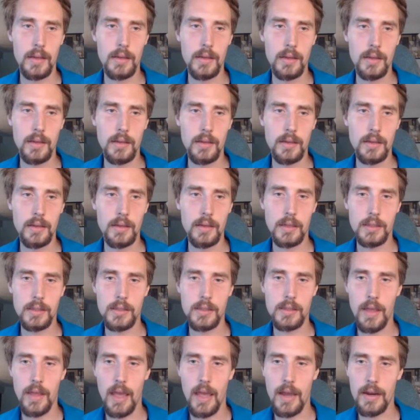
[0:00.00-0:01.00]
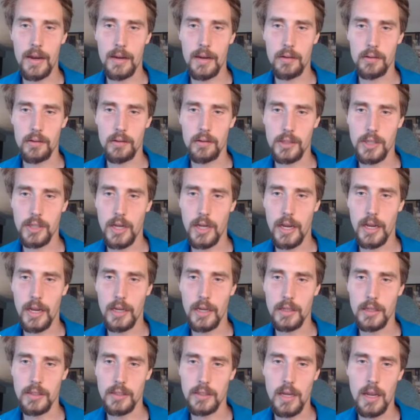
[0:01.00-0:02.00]
such that it'll
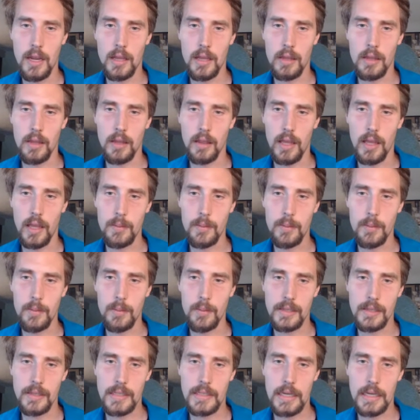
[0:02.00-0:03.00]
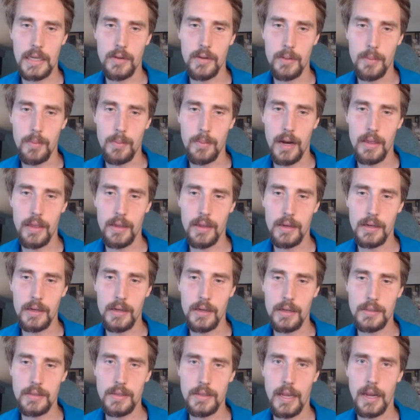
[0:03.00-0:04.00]
change the label that's given by the
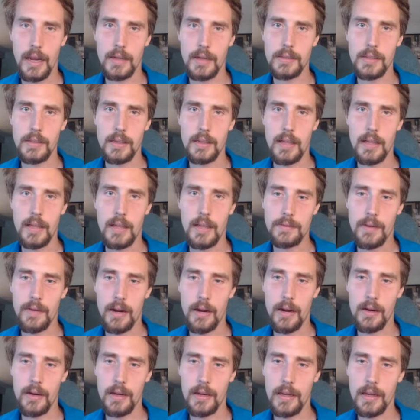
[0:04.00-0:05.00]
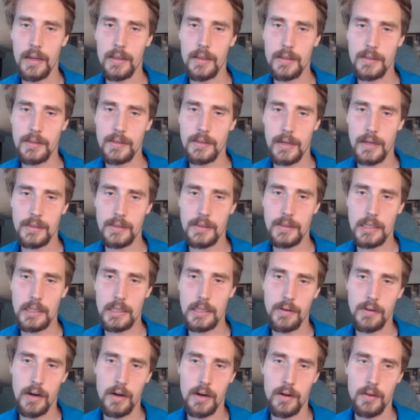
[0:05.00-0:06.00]
text classifier. And again, the text
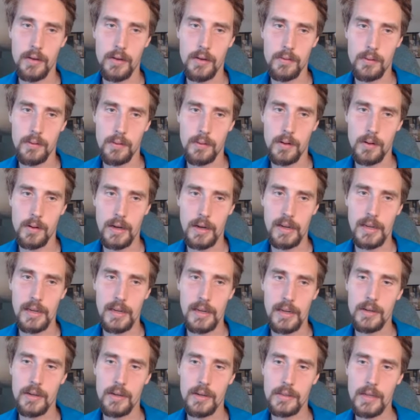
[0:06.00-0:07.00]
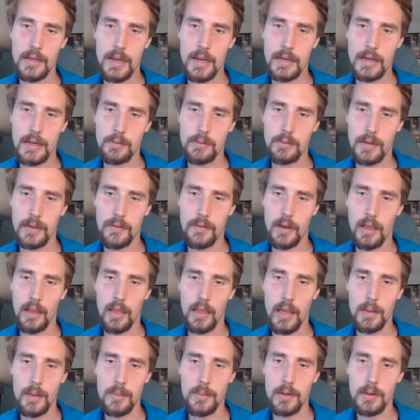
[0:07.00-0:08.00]
classifier for a given text will give a
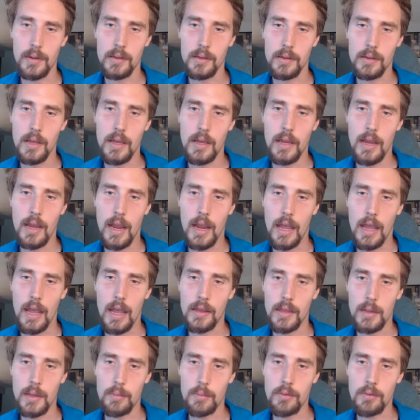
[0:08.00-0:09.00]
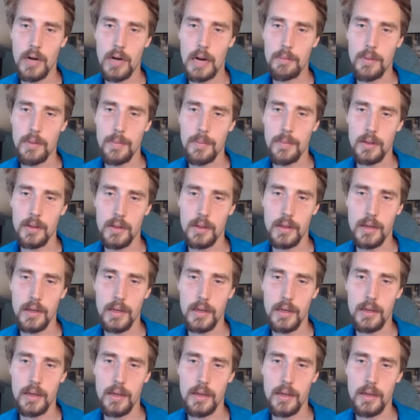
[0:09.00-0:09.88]
label and then the probability